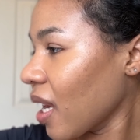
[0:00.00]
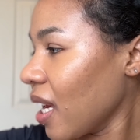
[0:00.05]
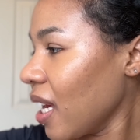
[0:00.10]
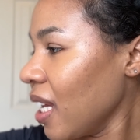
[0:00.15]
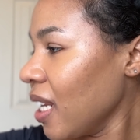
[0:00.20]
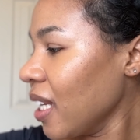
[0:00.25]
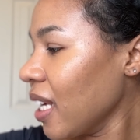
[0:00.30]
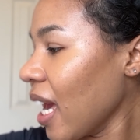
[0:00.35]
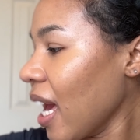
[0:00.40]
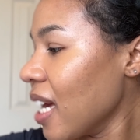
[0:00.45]

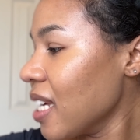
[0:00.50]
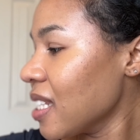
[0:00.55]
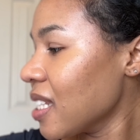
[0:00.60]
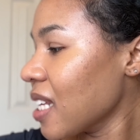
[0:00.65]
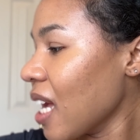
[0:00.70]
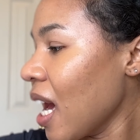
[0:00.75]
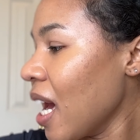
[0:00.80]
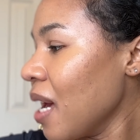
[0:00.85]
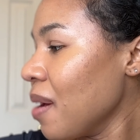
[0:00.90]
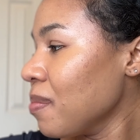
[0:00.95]
And yes,
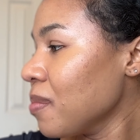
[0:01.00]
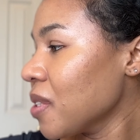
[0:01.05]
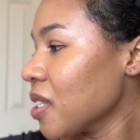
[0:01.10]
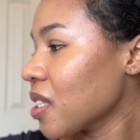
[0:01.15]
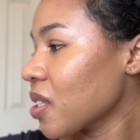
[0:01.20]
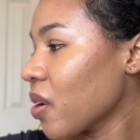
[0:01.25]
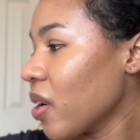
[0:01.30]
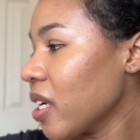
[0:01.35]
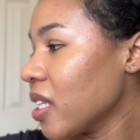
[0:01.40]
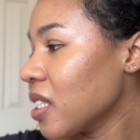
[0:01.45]
I'm
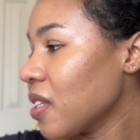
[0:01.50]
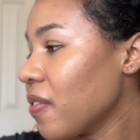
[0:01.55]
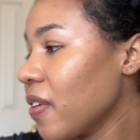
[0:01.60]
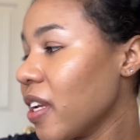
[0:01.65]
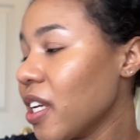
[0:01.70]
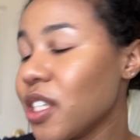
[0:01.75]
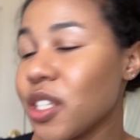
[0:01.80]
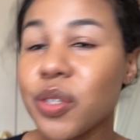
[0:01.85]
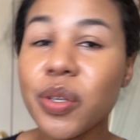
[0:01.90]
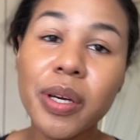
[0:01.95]
just going to
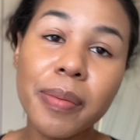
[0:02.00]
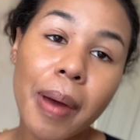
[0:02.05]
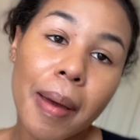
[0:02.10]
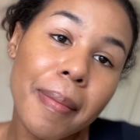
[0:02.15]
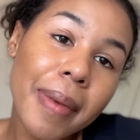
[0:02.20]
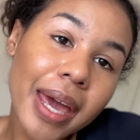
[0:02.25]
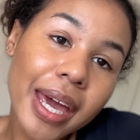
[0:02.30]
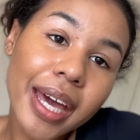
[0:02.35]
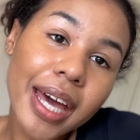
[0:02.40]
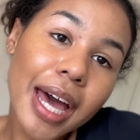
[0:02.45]
finish doing my
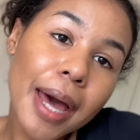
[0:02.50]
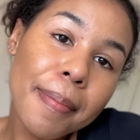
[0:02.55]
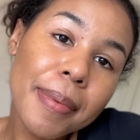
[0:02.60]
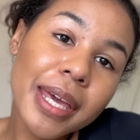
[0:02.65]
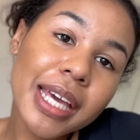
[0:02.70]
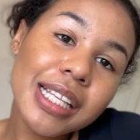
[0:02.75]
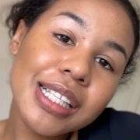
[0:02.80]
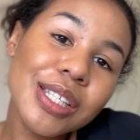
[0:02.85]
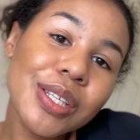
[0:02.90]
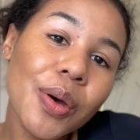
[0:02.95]
makeup,
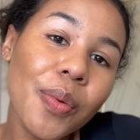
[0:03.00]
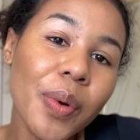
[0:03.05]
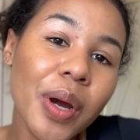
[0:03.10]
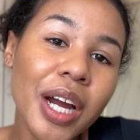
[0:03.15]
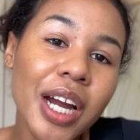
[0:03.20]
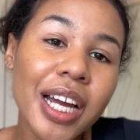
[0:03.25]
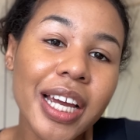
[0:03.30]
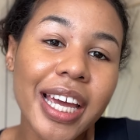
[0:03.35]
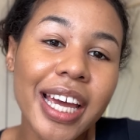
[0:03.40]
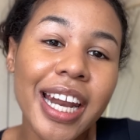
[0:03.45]
get to
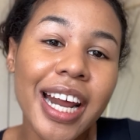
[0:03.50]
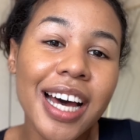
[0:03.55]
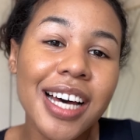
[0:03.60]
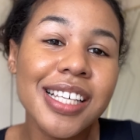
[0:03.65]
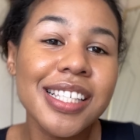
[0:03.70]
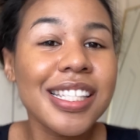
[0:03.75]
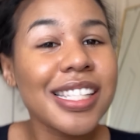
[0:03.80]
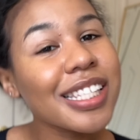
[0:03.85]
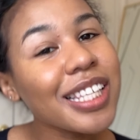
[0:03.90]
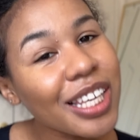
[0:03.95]
work, and I'll
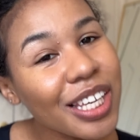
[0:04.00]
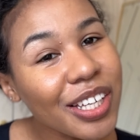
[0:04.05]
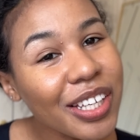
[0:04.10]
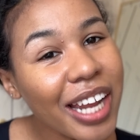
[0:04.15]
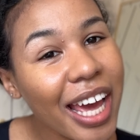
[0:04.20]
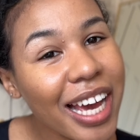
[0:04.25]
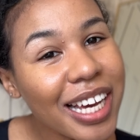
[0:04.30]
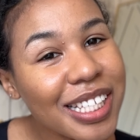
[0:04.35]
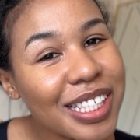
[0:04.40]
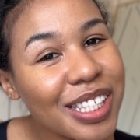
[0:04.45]
see you
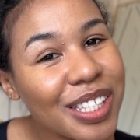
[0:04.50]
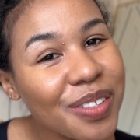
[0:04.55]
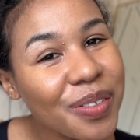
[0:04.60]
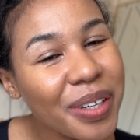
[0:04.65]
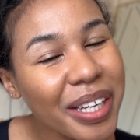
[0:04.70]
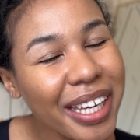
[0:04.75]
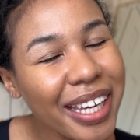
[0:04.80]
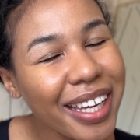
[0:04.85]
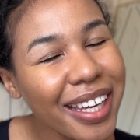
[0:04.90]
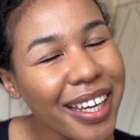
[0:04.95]
next
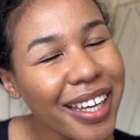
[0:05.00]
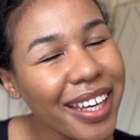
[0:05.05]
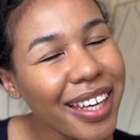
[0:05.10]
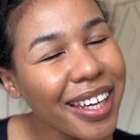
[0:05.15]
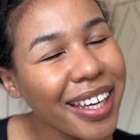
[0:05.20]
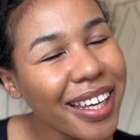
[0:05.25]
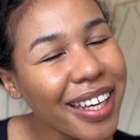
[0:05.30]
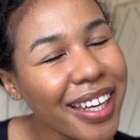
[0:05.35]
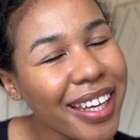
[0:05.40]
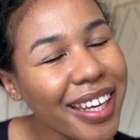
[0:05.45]

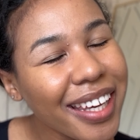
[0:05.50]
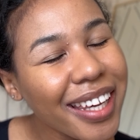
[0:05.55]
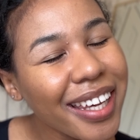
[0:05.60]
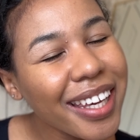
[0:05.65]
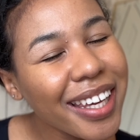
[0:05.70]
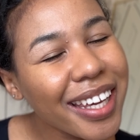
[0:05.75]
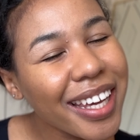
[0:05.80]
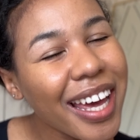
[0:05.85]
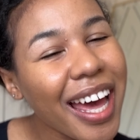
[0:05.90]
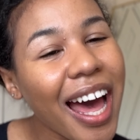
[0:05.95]

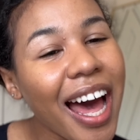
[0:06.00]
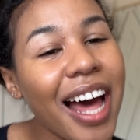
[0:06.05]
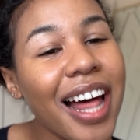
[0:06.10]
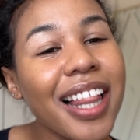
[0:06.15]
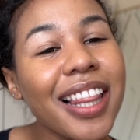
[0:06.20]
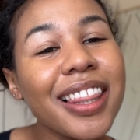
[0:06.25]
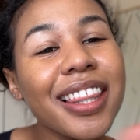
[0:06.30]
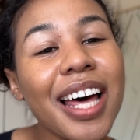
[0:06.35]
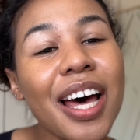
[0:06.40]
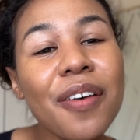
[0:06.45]
week. I
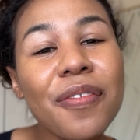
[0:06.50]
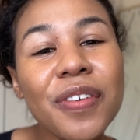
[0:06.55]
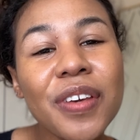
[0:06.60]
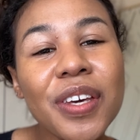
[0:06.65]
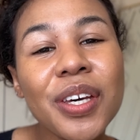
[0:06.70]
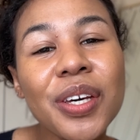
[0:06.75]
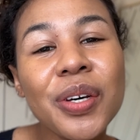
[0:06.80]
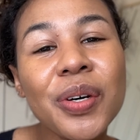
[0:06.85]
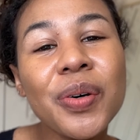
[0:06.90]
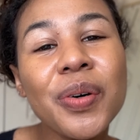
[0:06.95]
love
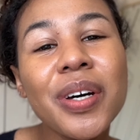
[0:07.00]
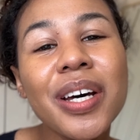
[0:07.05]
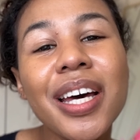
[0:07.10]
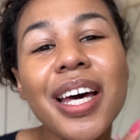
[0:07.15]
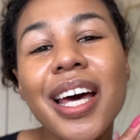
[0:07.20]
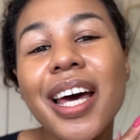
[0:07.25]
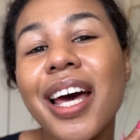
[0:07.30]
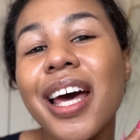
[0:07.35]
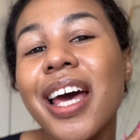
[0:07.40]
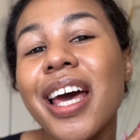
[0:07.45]
you.
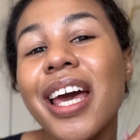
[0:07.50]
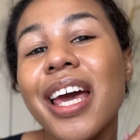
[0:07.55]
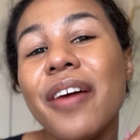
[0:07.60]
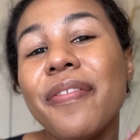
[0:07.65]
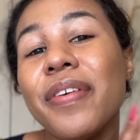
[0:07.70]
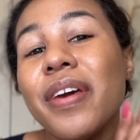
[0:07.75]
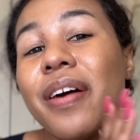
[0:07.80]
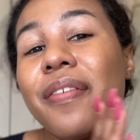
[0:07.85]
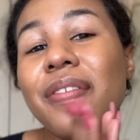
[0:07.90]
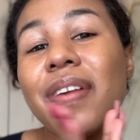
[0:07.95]
If
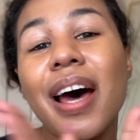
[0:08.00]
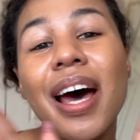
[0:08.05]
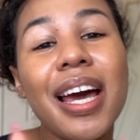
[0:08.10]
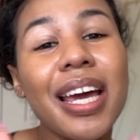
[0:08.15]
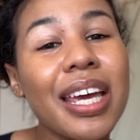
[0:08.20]
you have not